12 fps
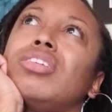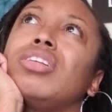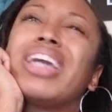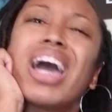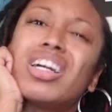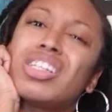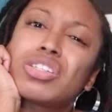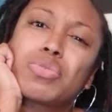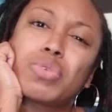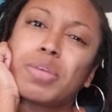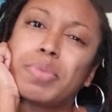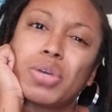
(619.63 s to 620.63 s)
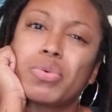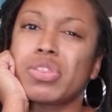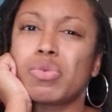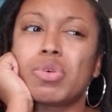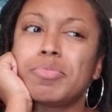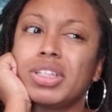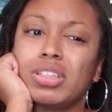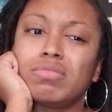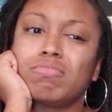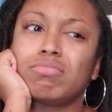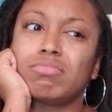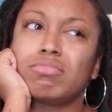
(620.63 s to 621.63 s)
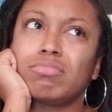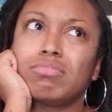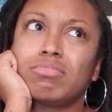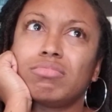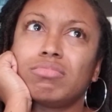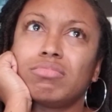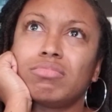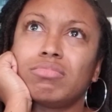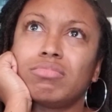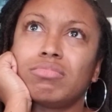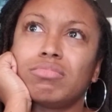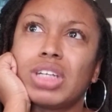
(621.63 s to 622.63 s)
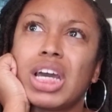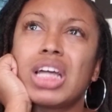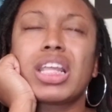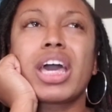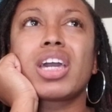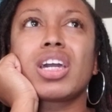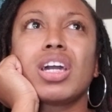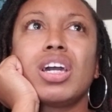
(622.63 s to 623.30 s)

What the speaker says: yeah, I just want to be with a woman. Like,